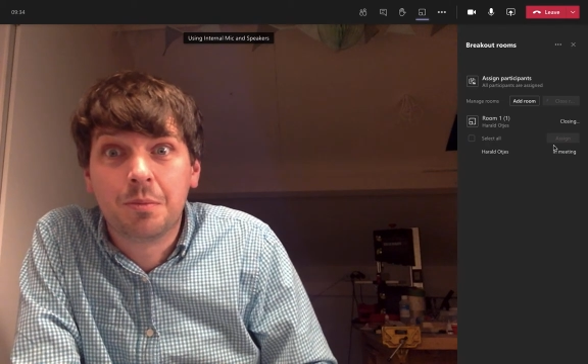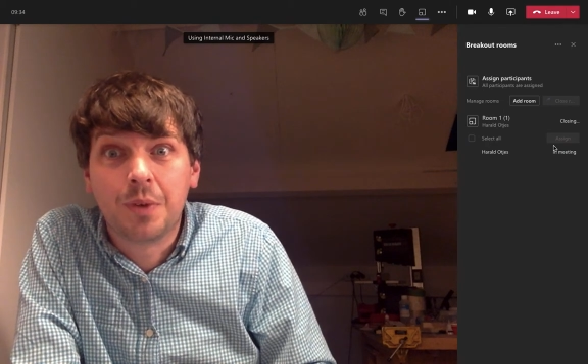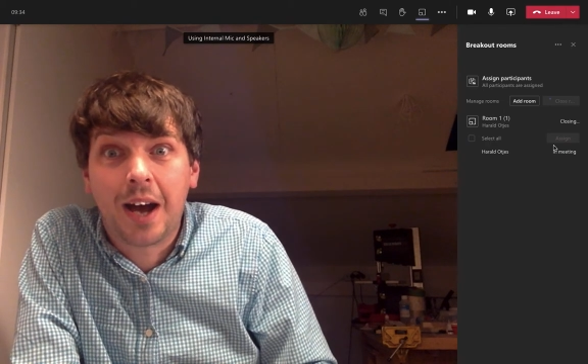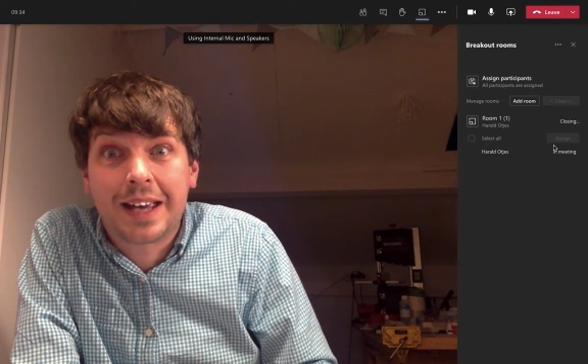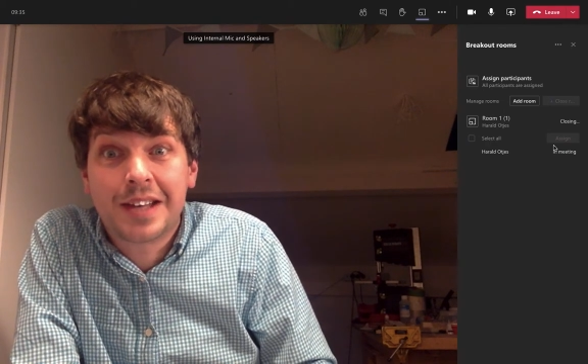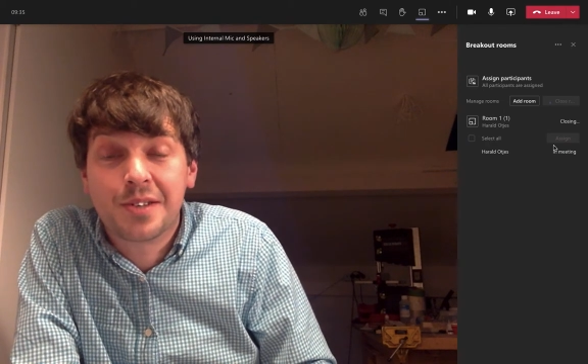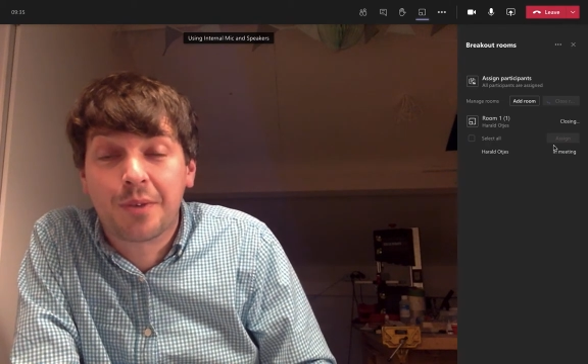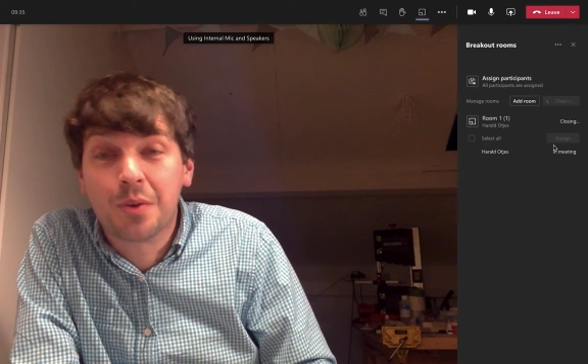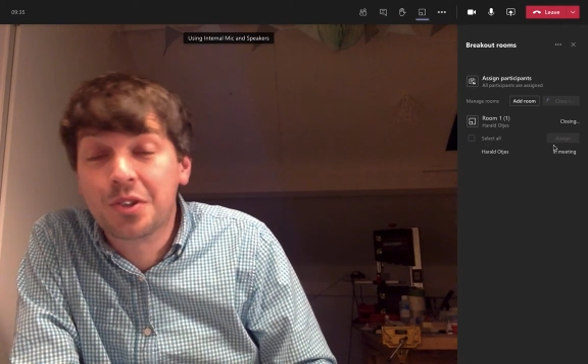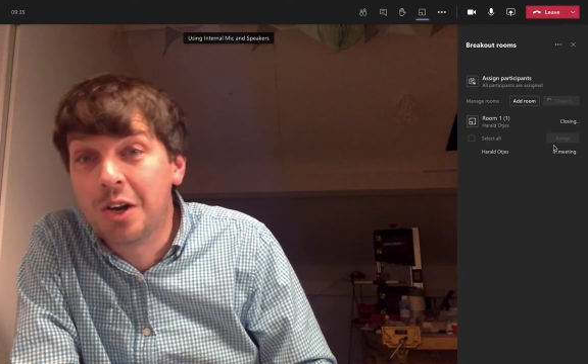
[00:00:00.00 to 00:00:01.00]
I guess if I
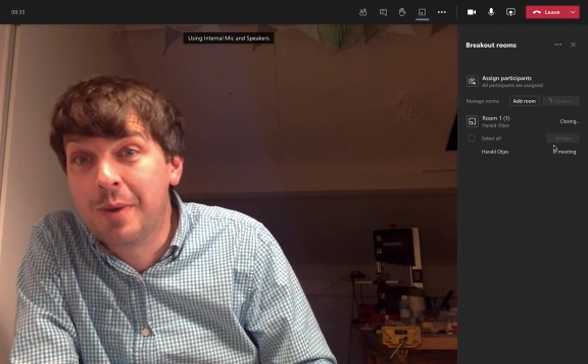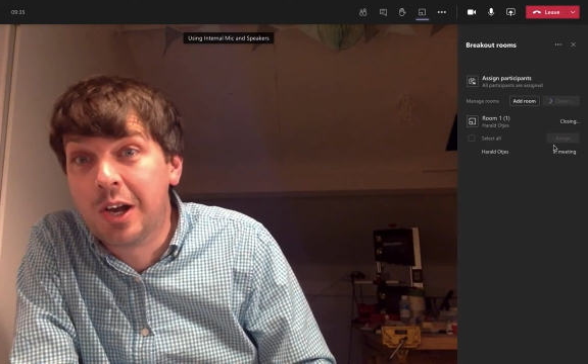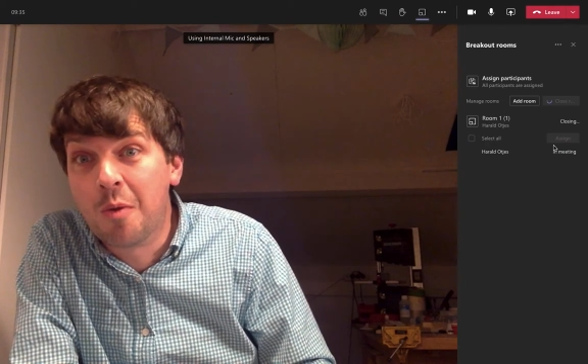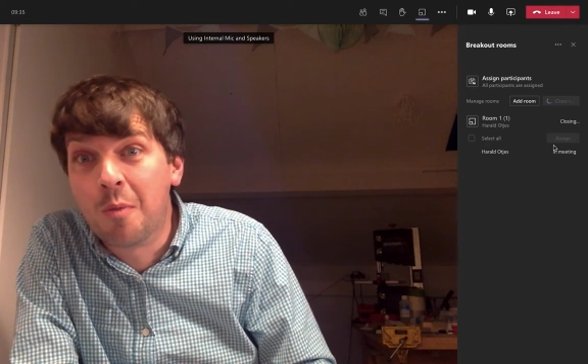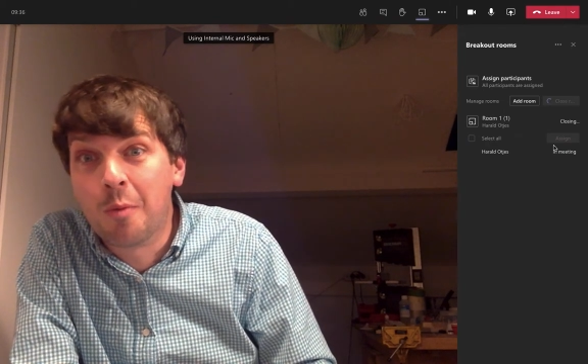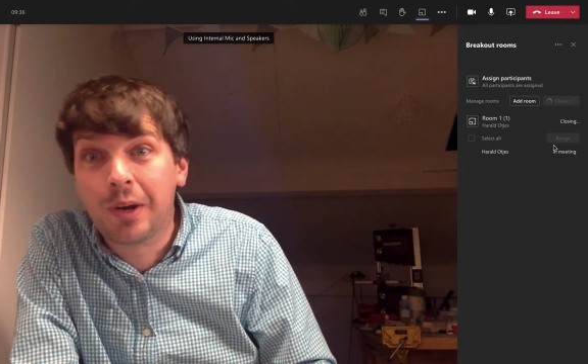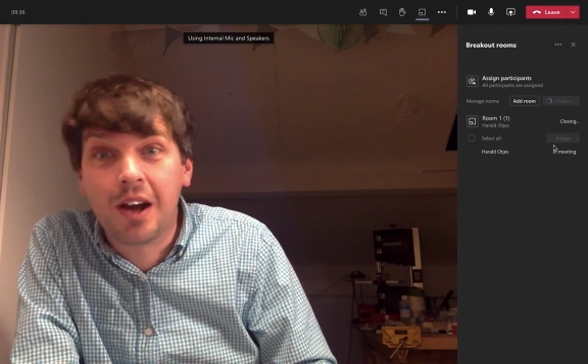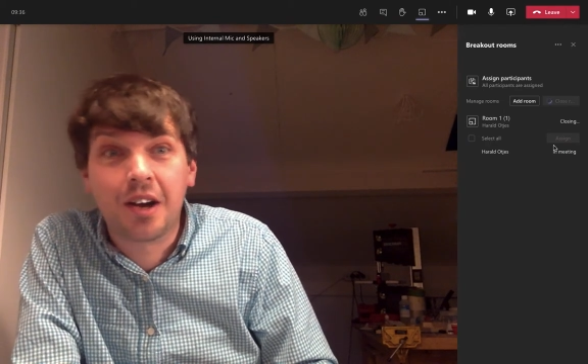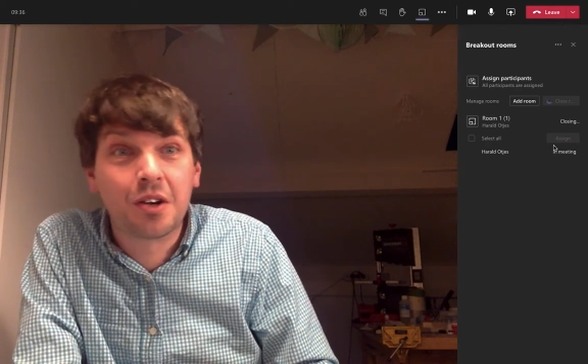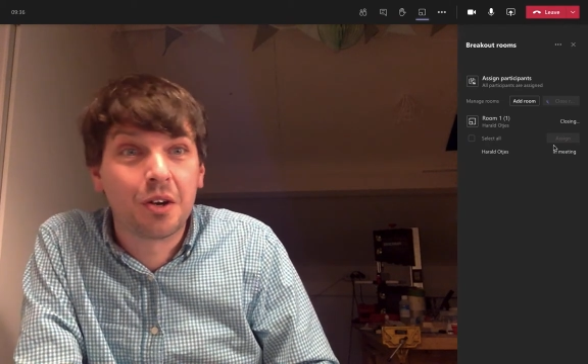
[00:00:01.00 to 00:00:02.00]
was going to be a little more
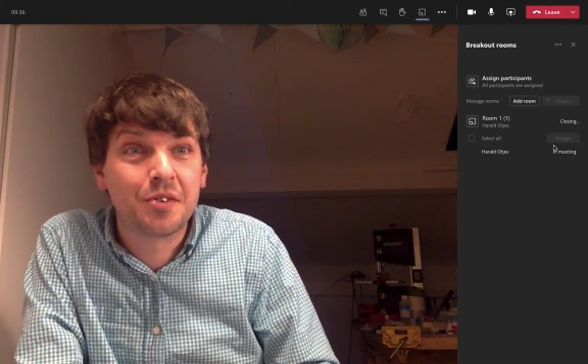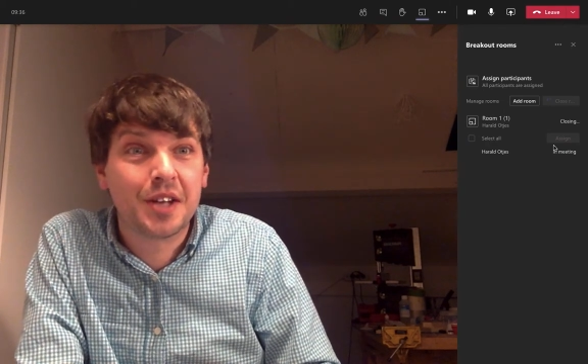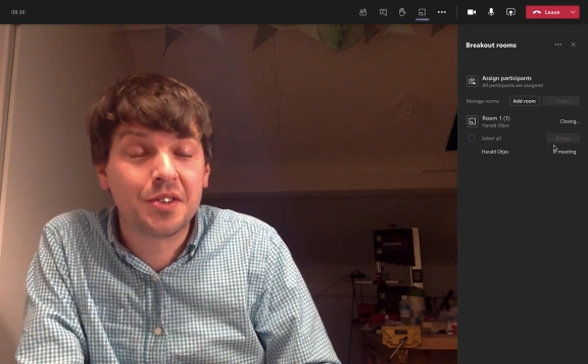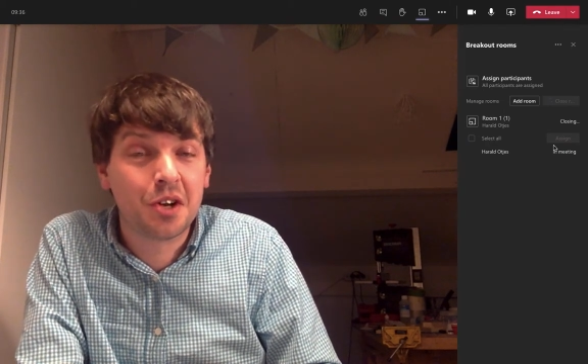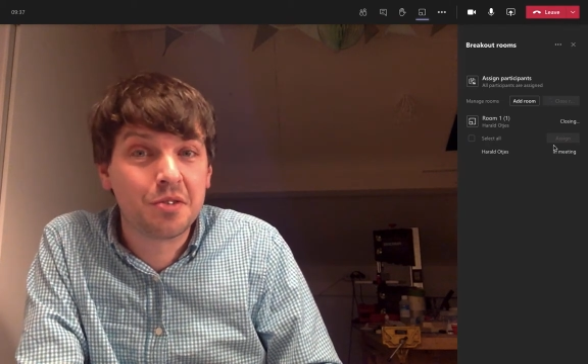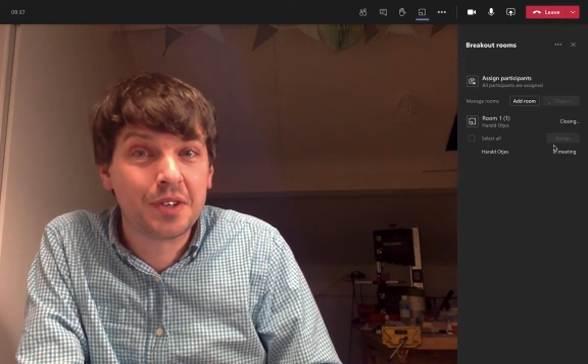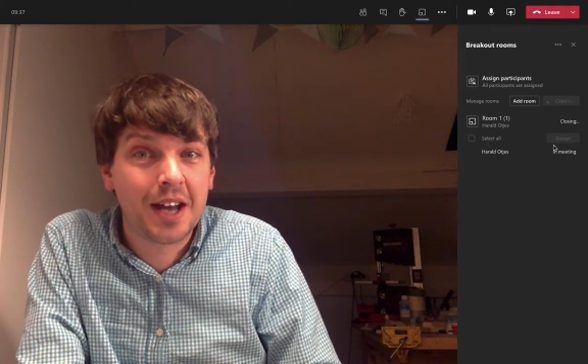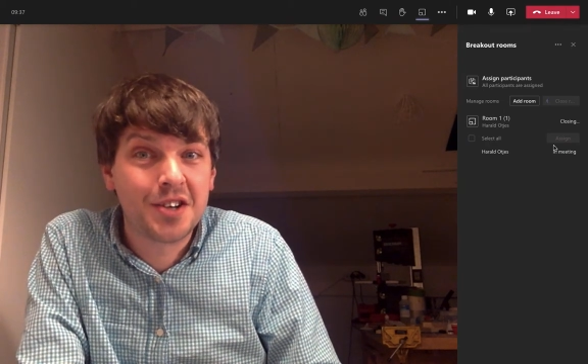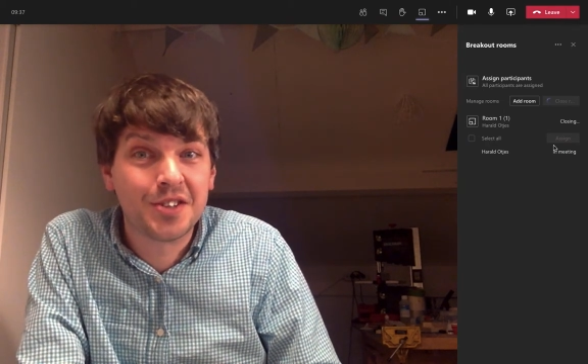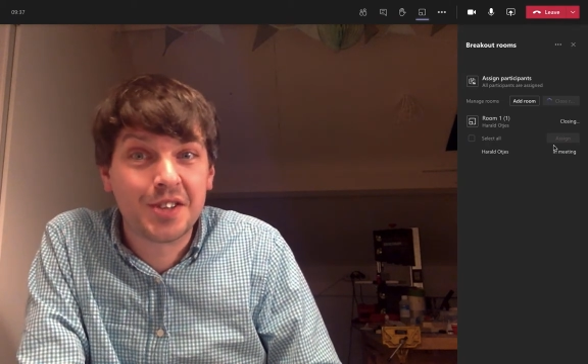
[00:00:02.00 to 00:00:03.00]
polite, I could have sent a
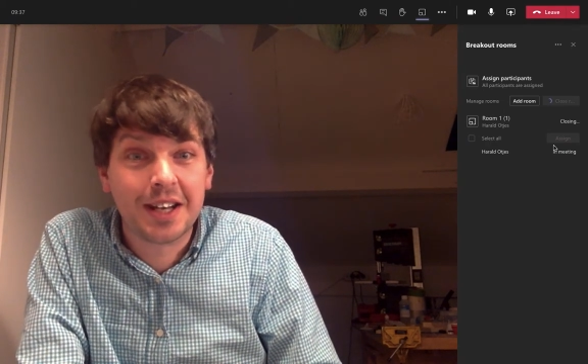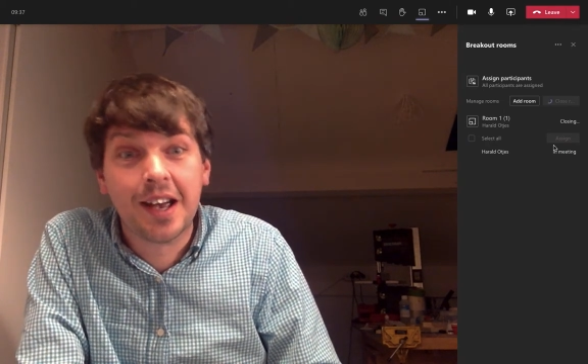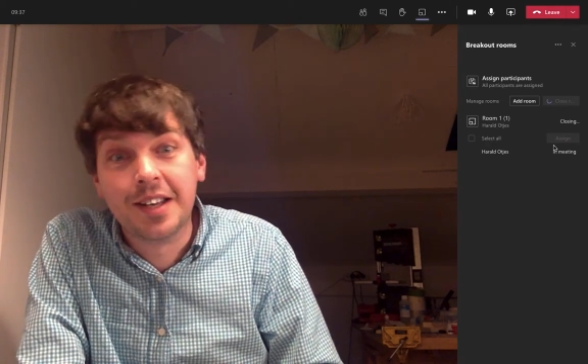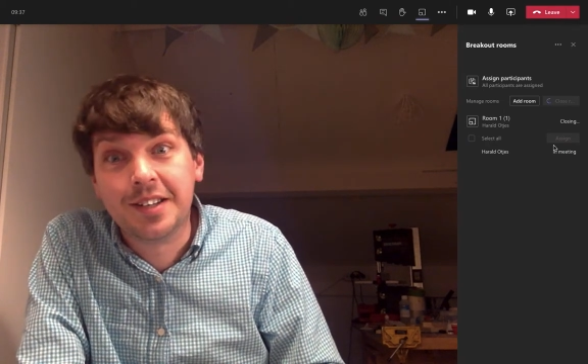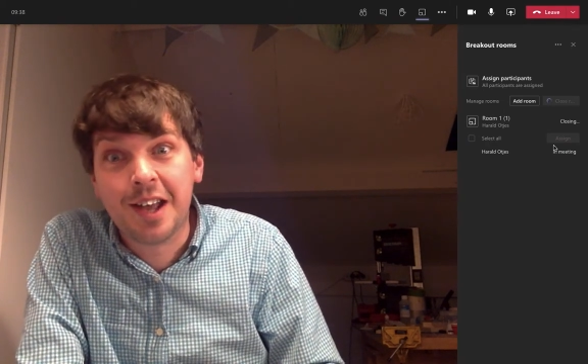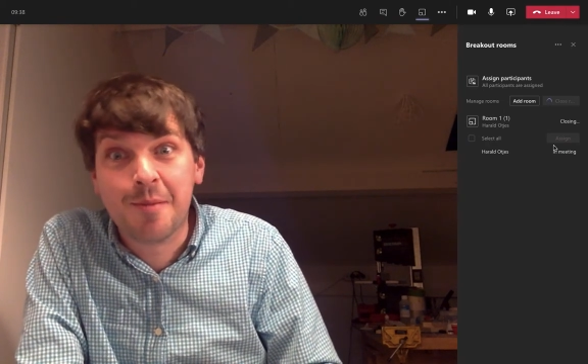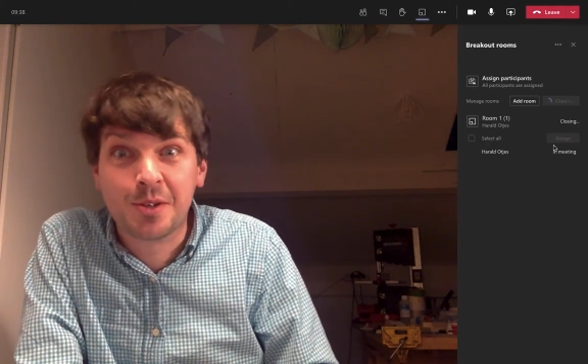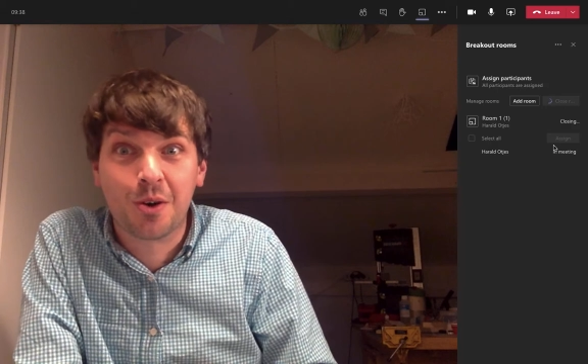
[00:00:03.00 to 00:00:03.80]
notification saying, "Dear Mr.